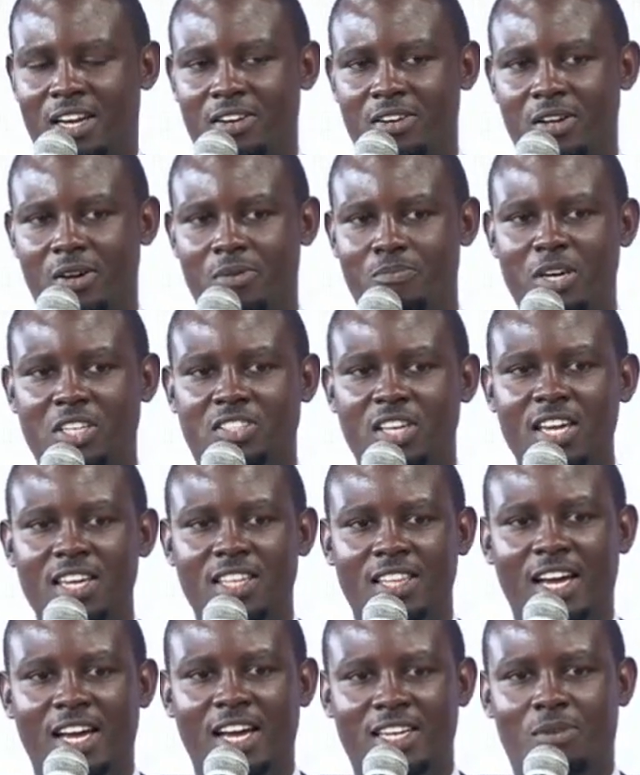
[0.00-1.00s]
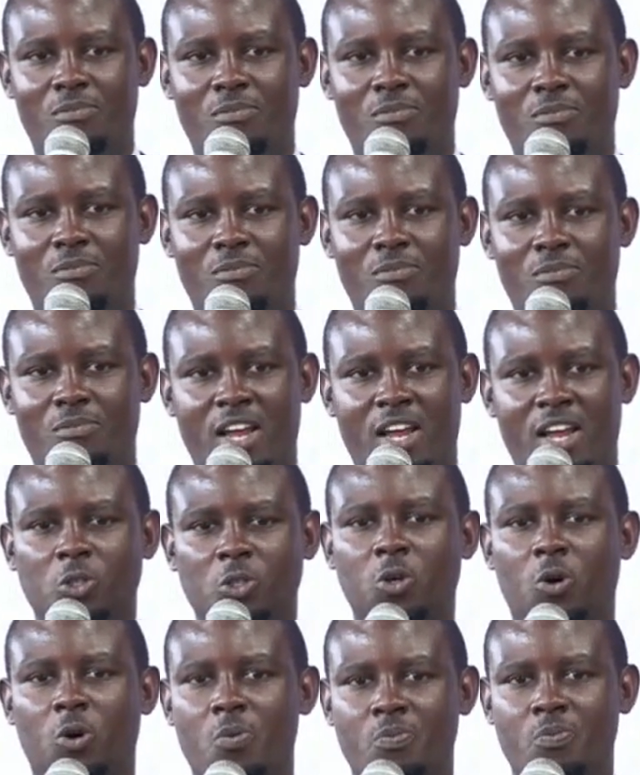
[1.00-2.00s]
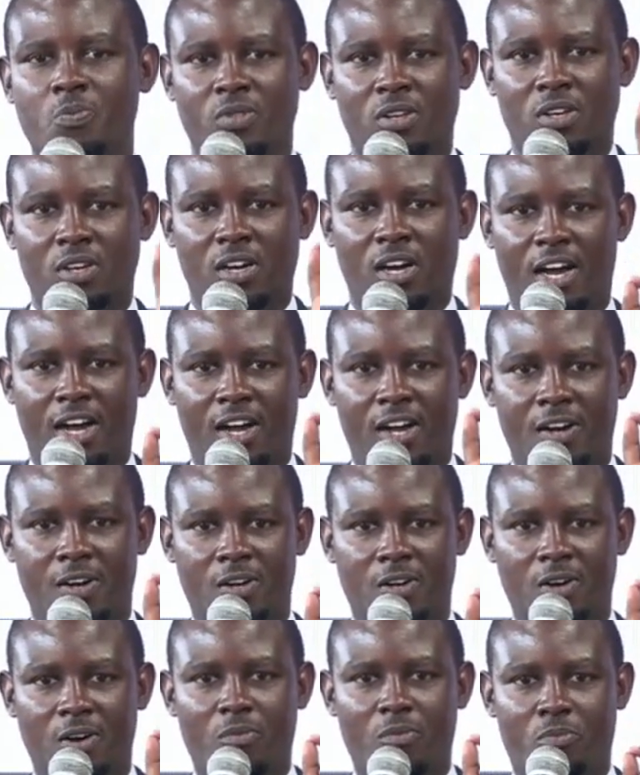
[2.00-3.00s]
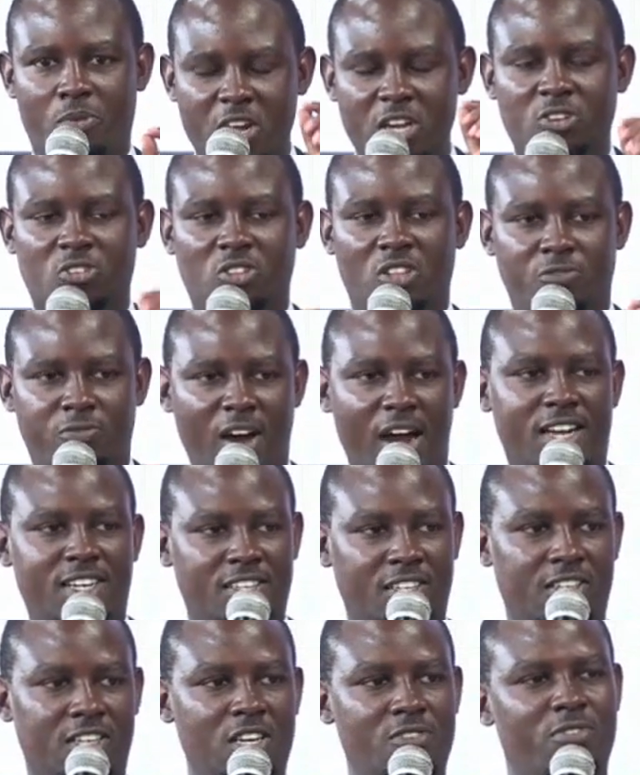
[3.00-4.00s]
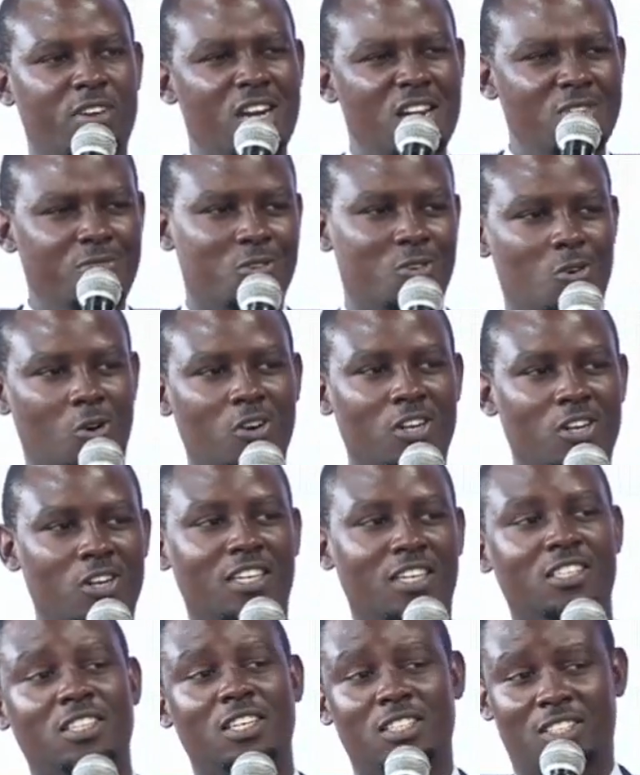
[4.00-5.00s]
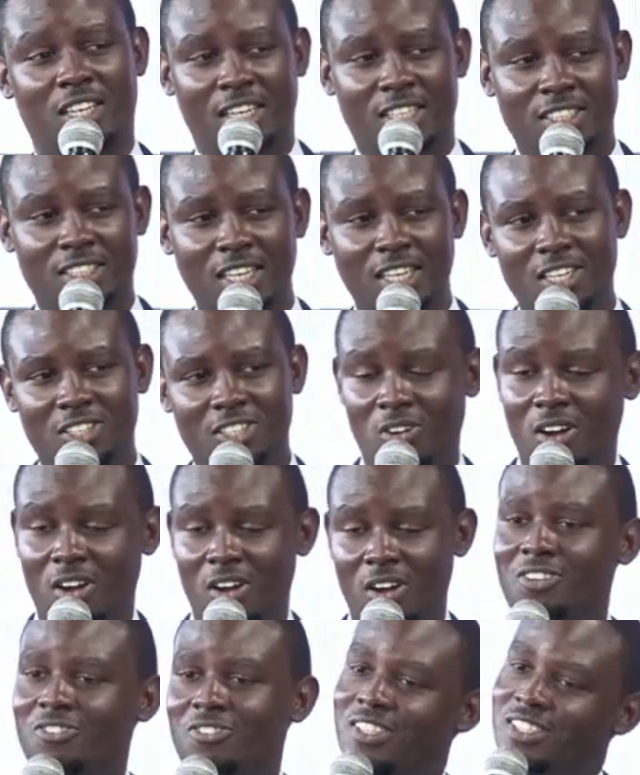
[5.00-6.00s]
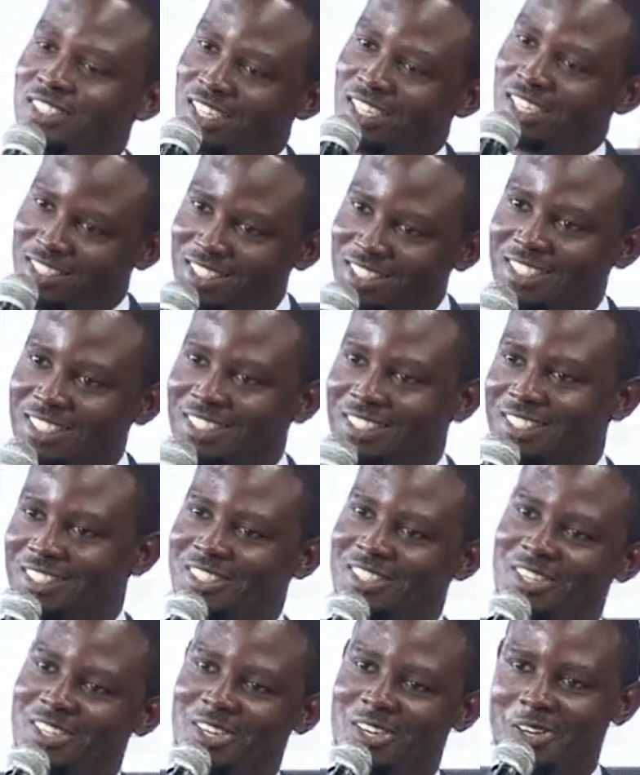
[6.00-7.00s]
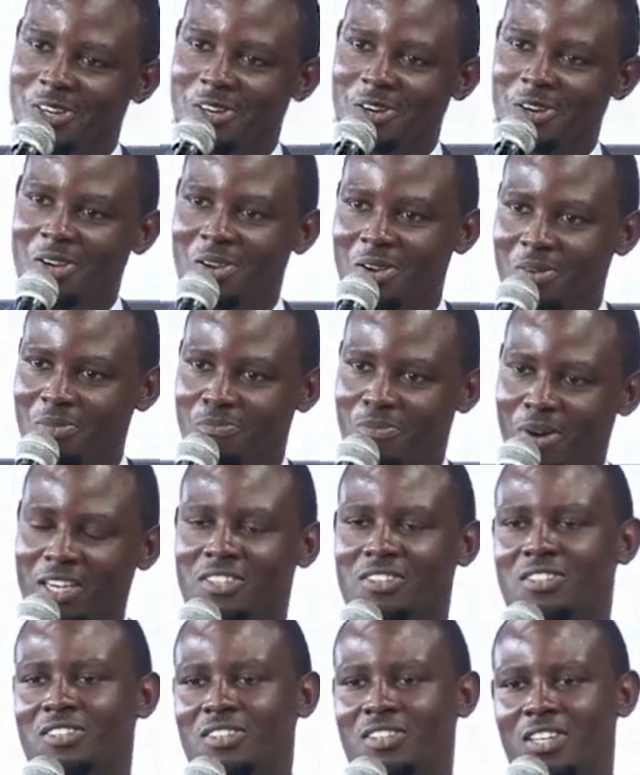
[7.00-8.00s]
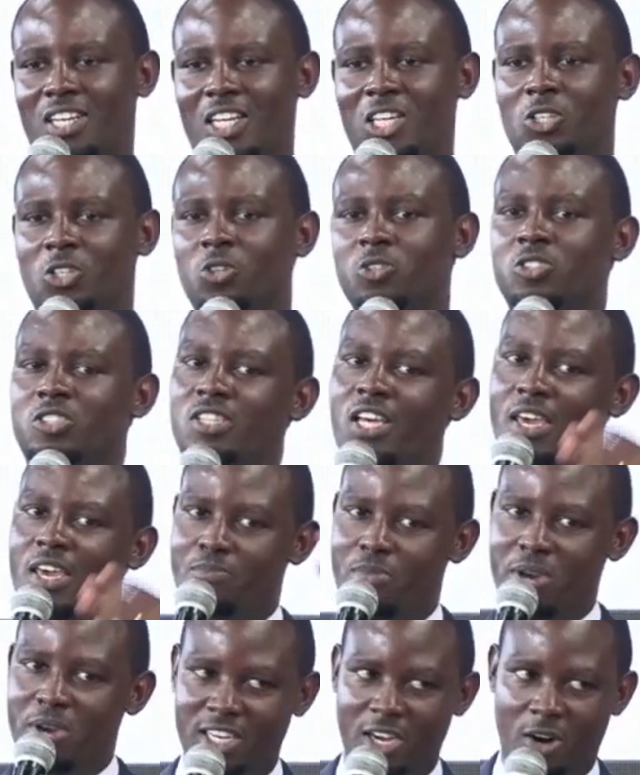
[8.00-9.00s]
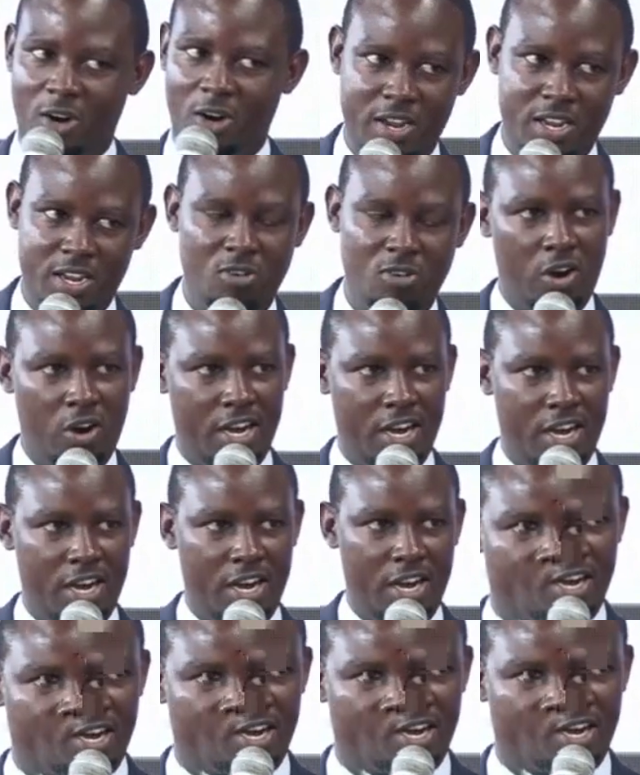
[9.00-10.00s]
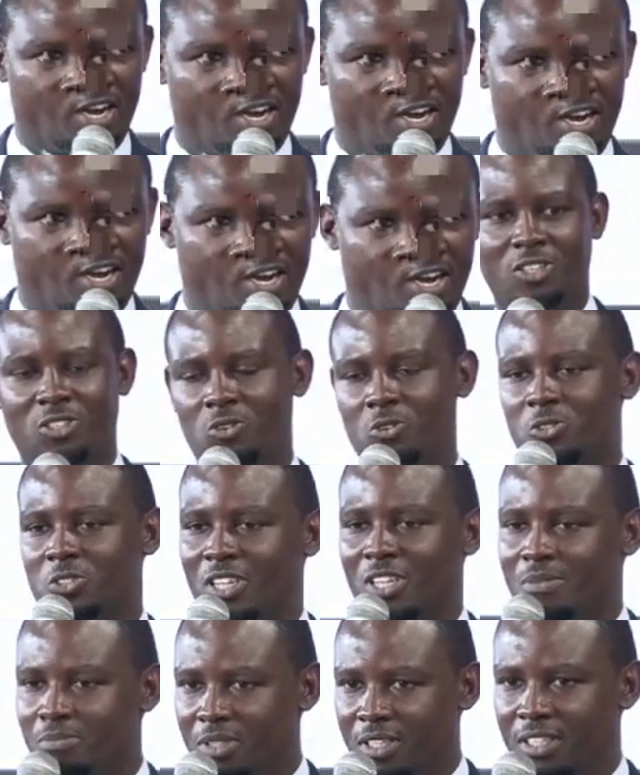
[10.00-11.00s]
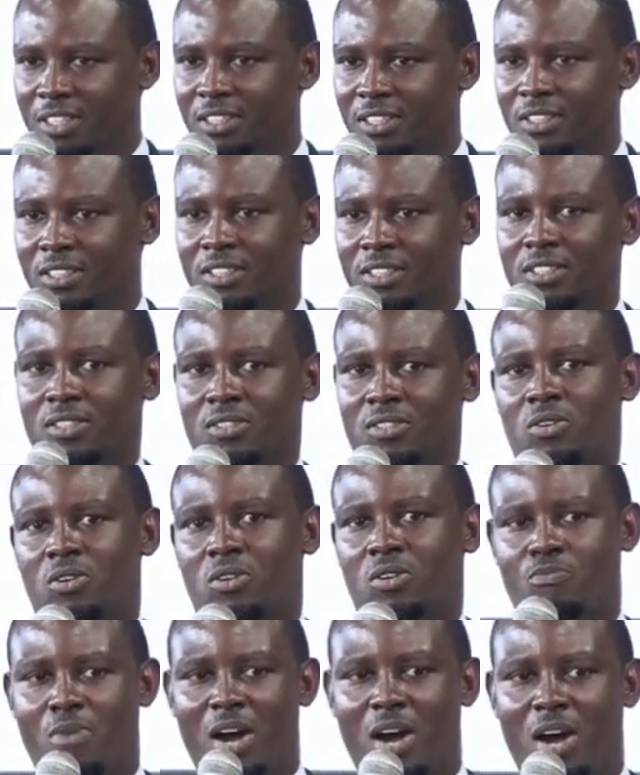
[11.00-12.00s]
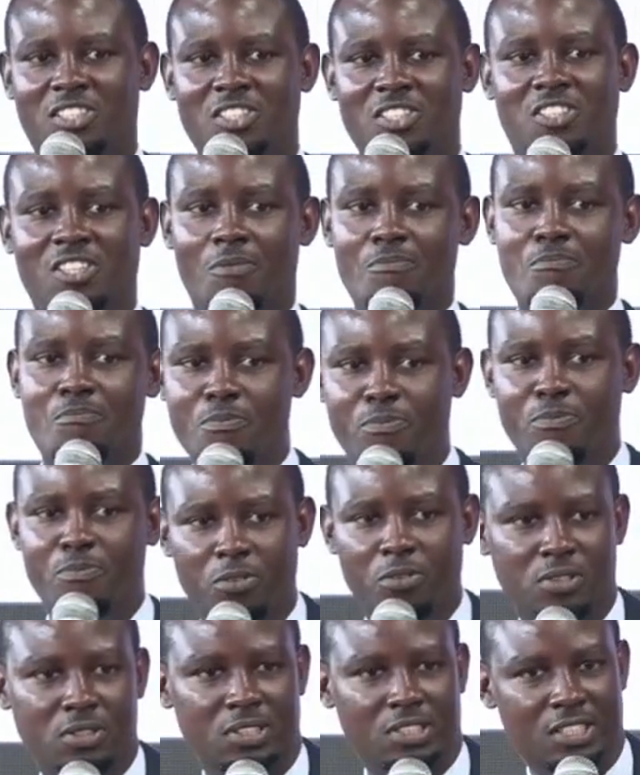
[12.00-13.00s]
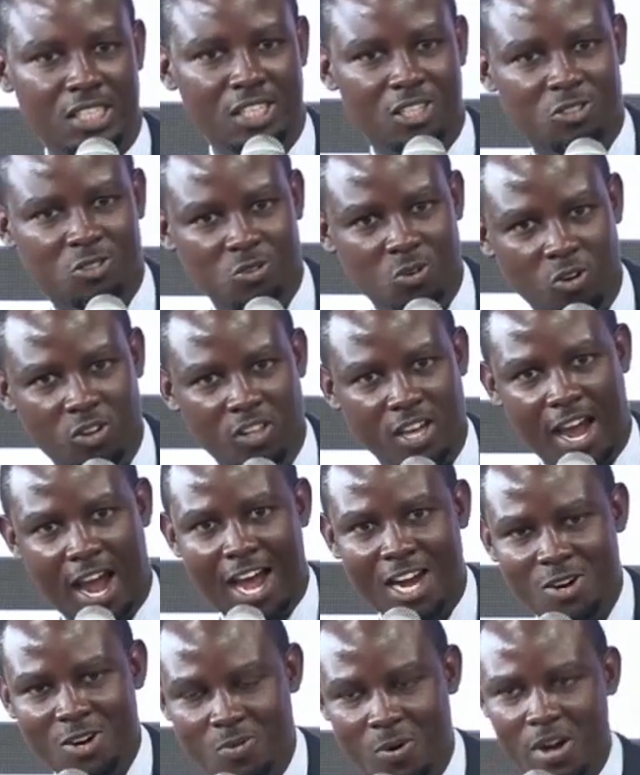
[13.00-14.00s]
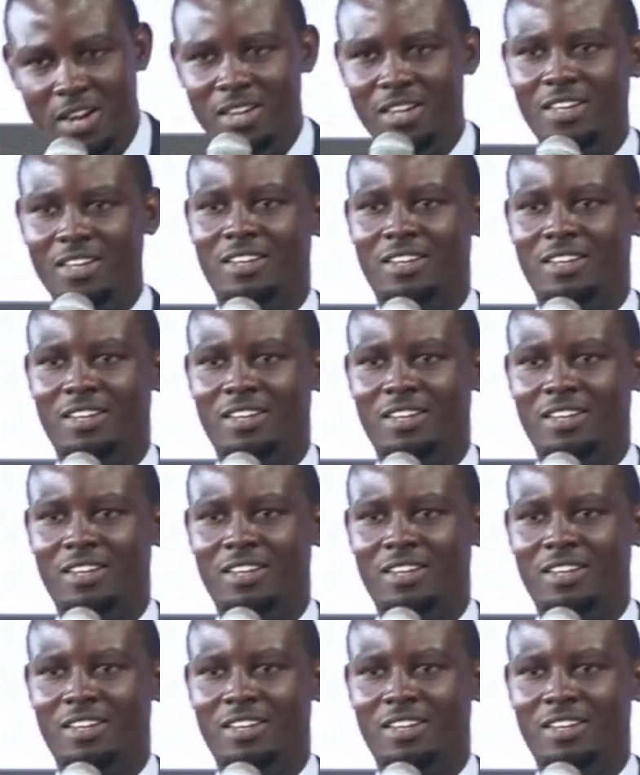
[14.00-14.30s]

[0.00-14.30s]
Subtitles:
And by saying that, I'm trying to also bring you to the fact that even if you don't get success, you cannot succeed. But there is a better way or an easier way to do things. Much as some people seek to go the hard